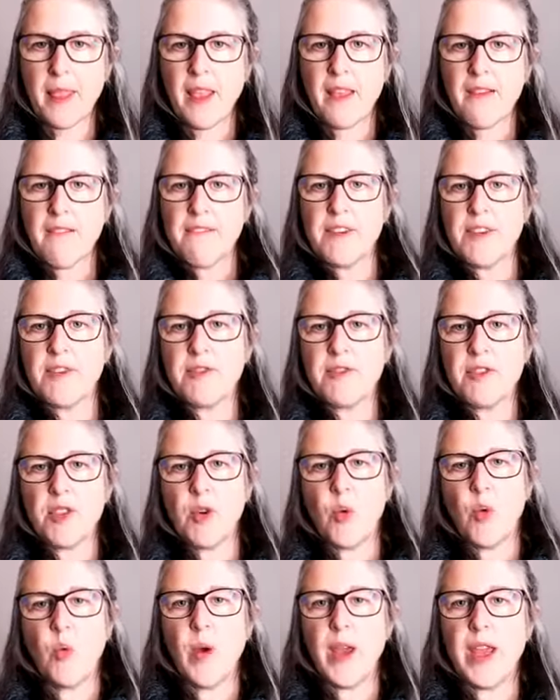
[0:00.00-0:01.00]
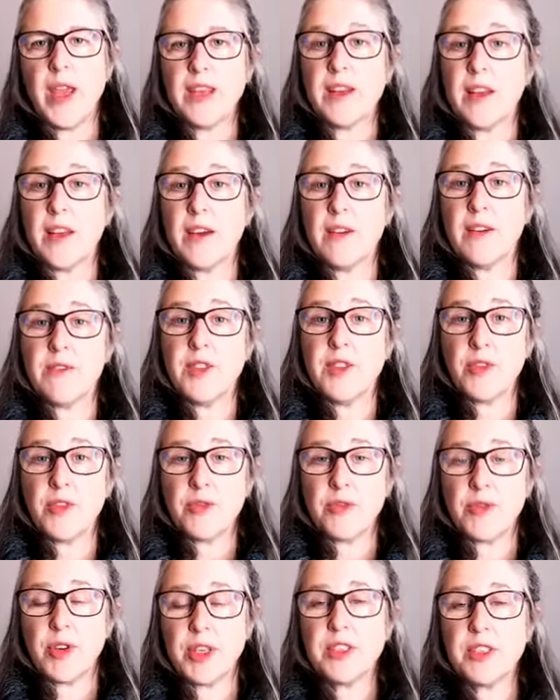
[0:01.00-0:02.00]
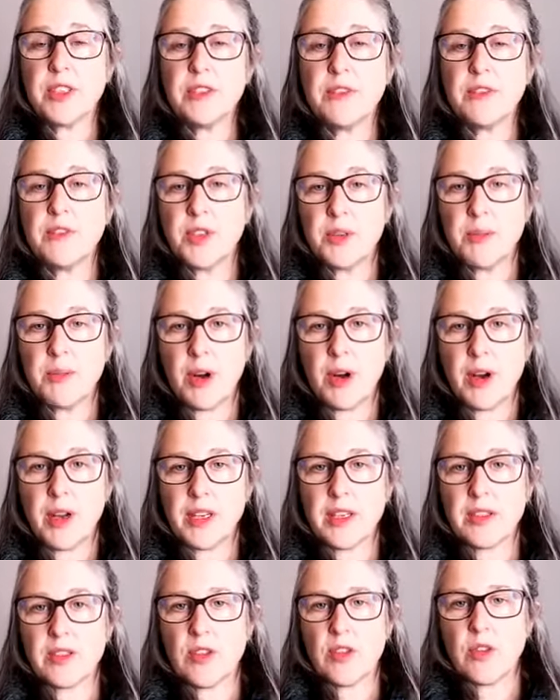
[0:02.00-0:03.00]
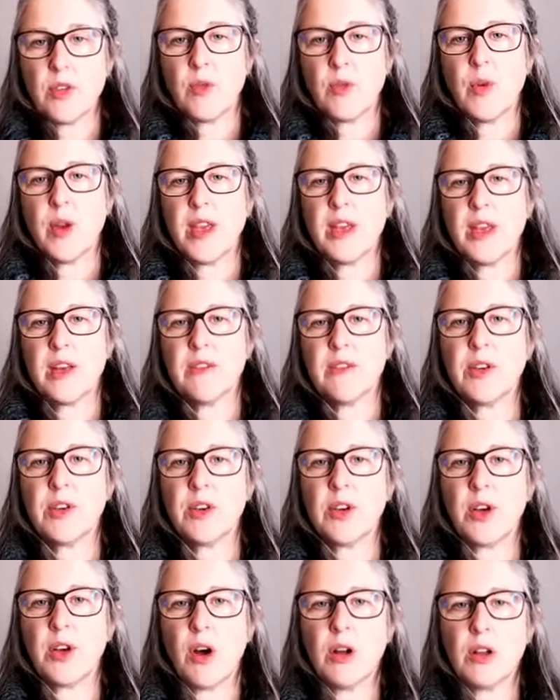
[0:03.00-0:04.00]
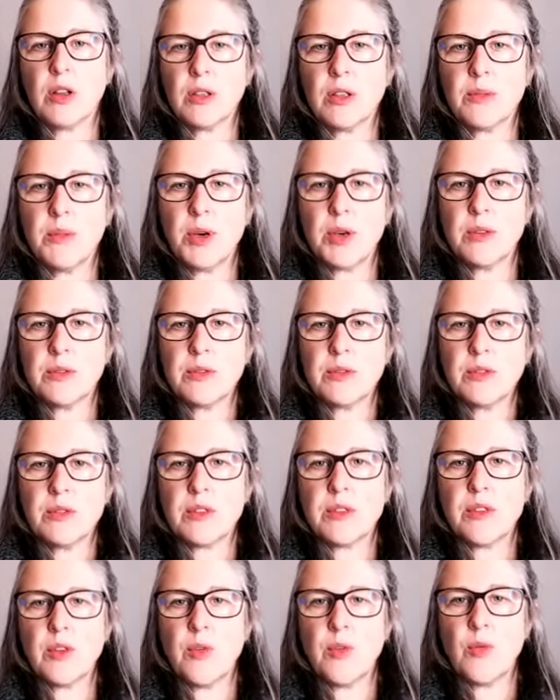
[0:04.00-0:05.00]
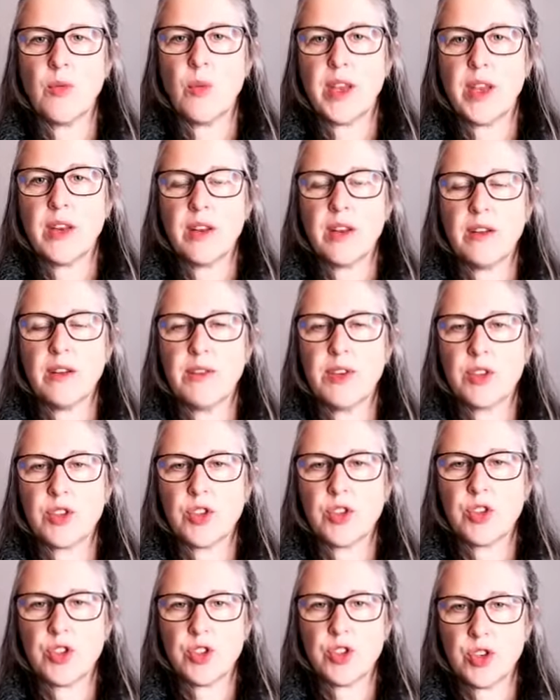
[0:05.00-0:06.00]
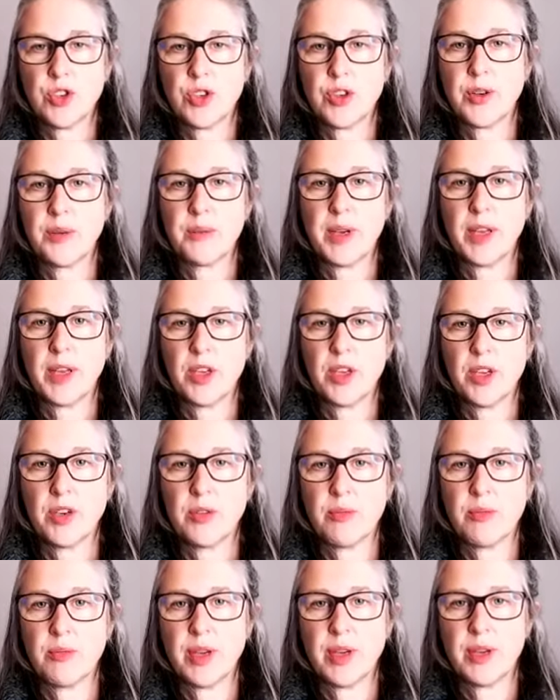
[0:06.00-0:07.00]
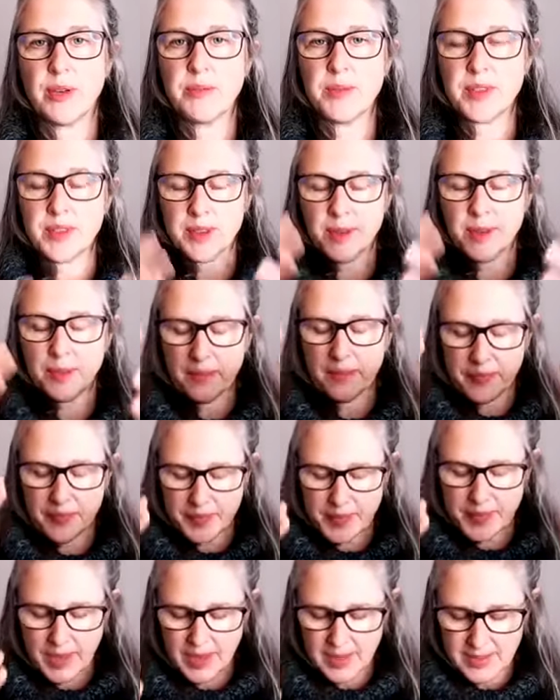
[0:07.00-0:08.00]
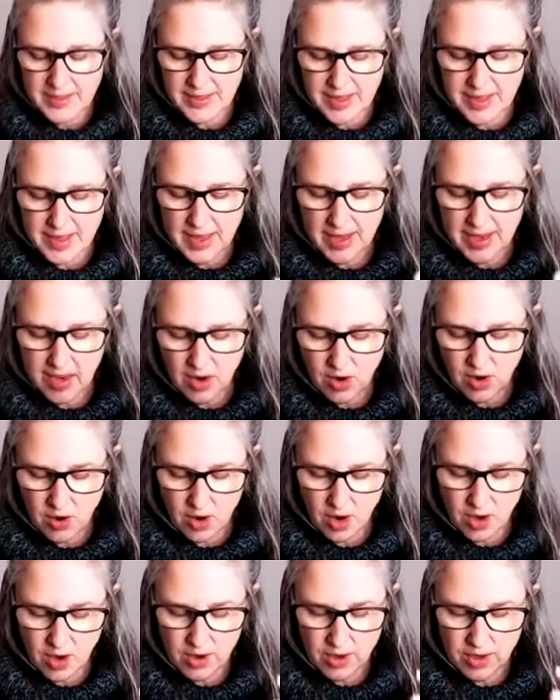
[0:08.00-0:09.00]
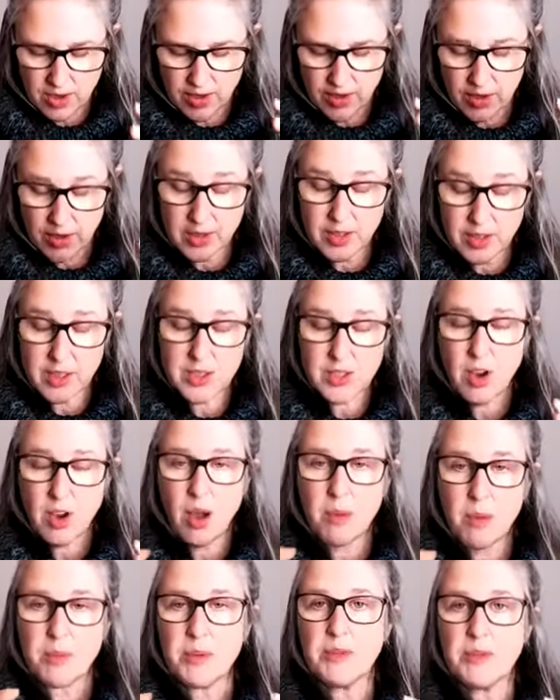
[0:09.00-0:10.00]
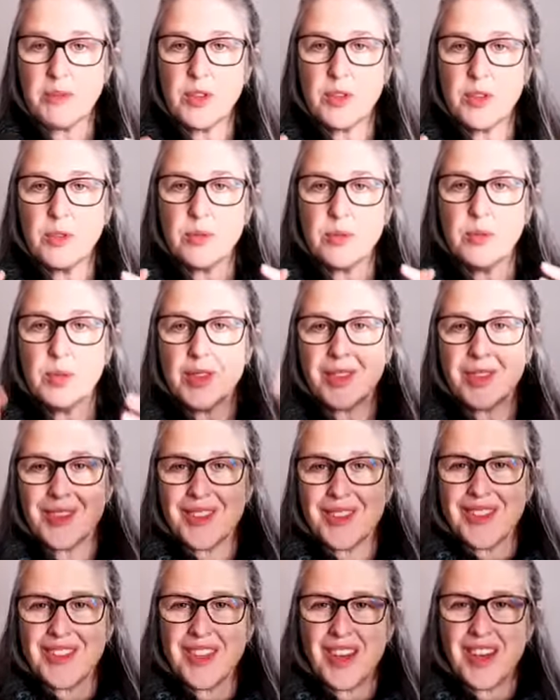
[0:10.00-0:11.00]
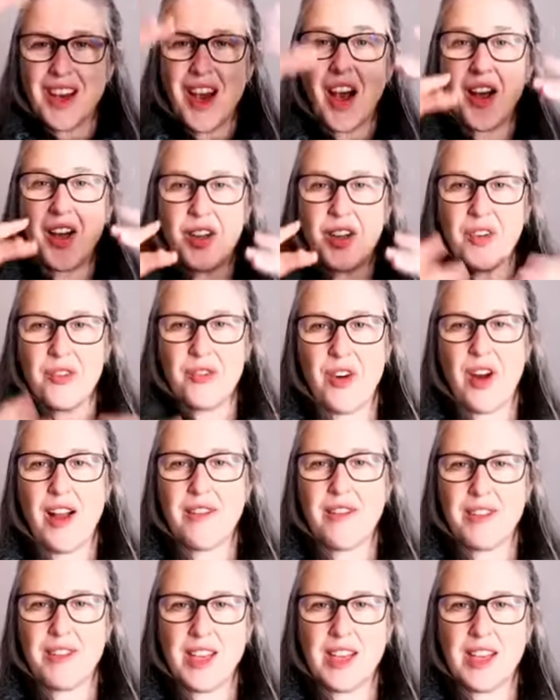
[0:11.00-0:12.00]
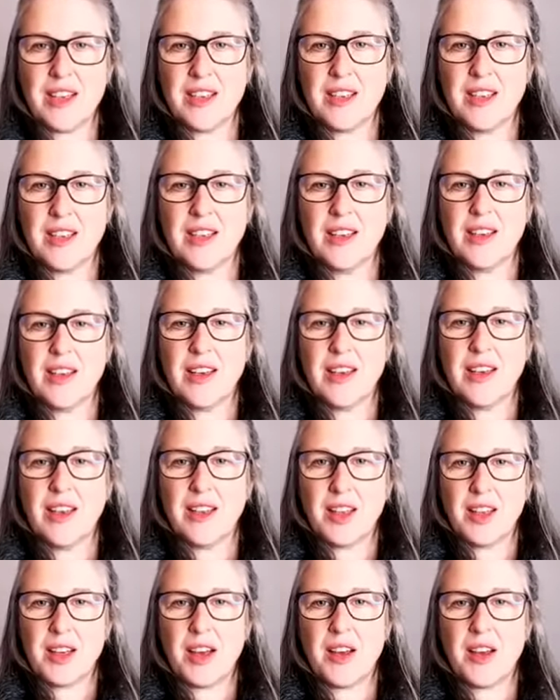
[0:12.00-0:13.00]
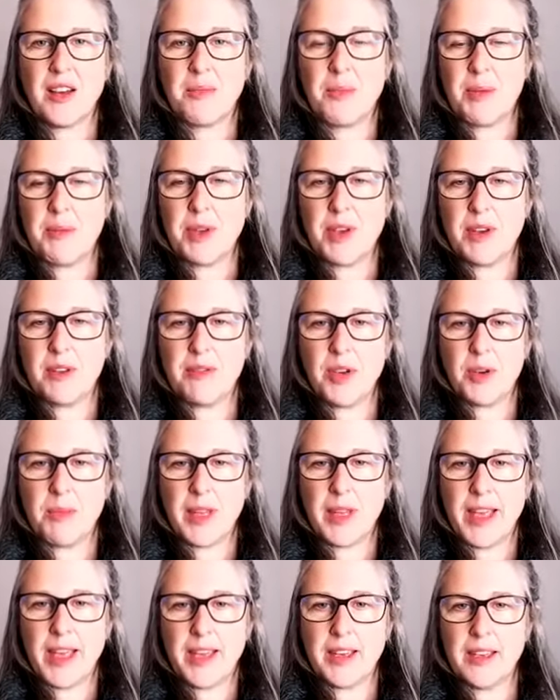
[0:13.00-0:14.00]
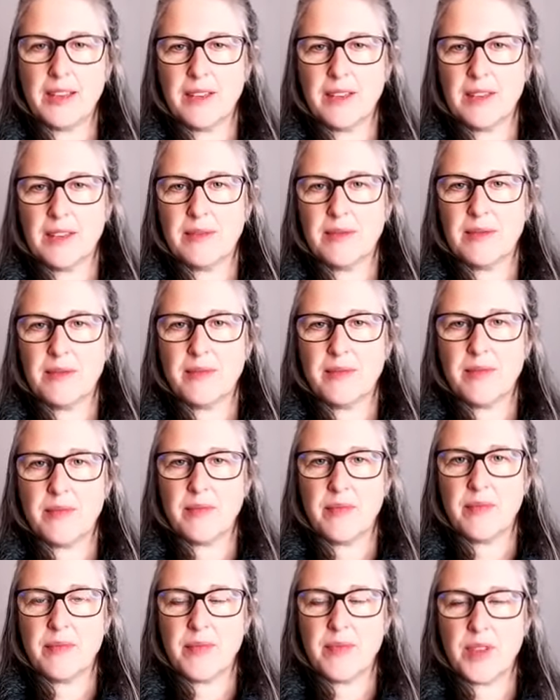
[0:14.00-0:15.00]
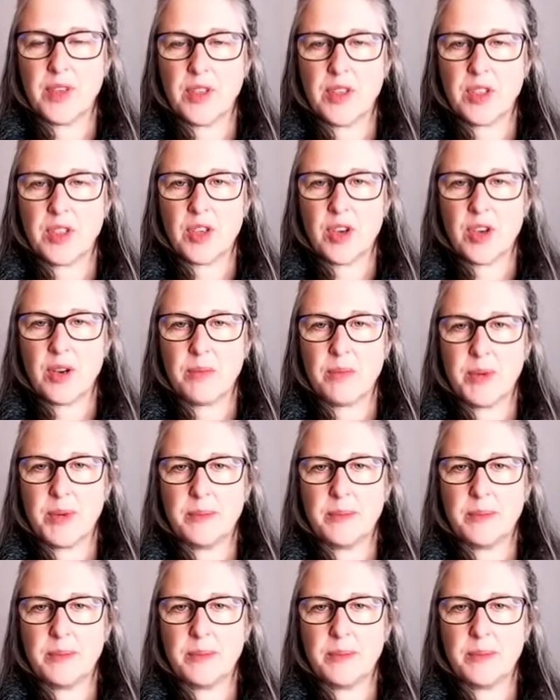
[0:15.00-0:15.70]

Feel for the weight of the front of your body. So the weight of your collarbones, the weight of your sternum and your ribs as they are on the top of you with the hug of gravity and the hug maybe of your blanket on the top.